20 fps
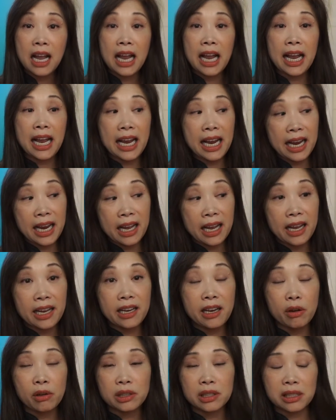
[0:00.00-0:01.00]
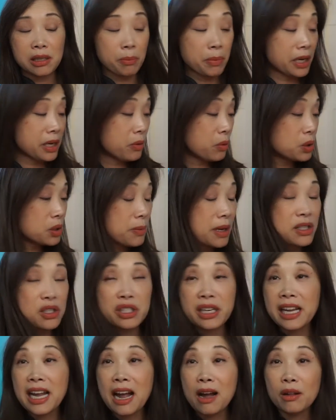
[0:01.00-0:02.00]
And somebody was
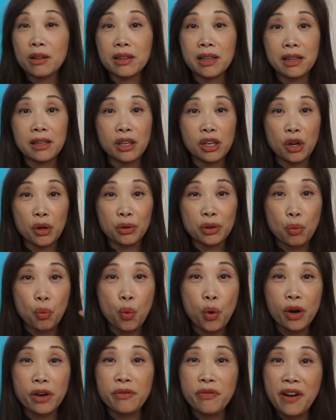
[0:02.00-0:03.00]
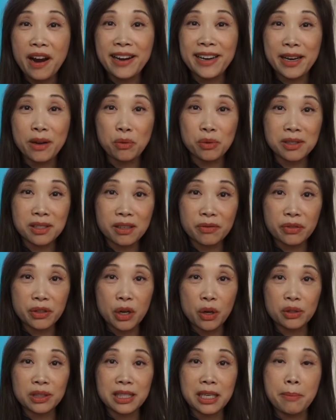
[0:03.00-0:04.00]
mentioning how, you know, the word finding was
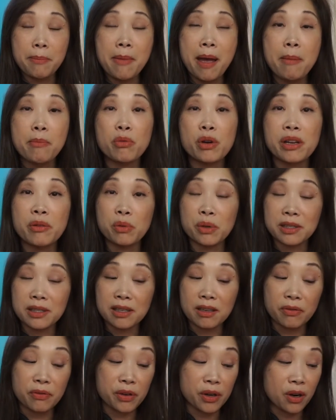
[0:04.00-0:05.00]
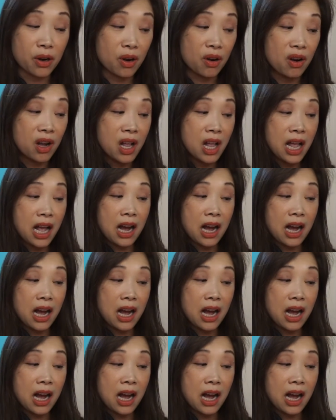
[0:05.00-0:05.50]
difficulty, memory was difficult.